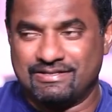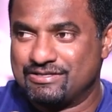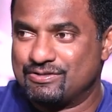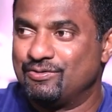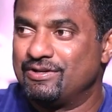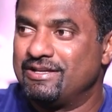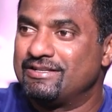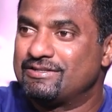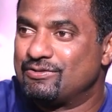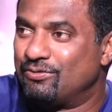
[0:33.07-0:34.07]
the story
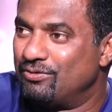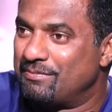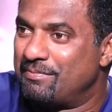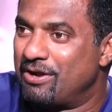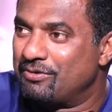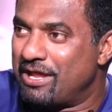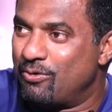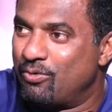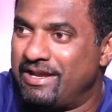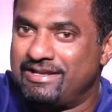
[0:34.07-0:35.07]
is told about how
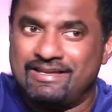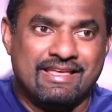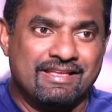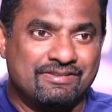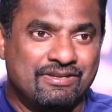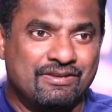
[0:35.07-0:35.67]
I did achieve